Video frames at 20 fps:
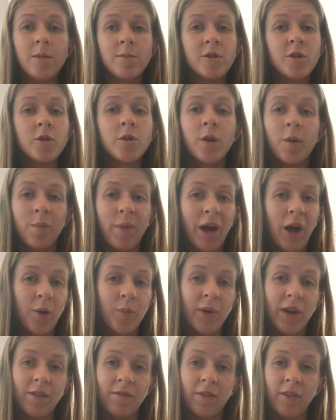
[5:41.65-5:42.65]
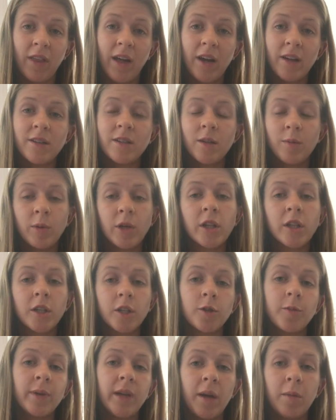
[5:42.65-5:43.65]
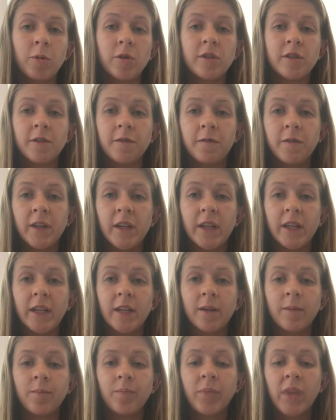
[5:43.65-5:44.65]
so you can palpate for that, and typically you'll be able to feel it.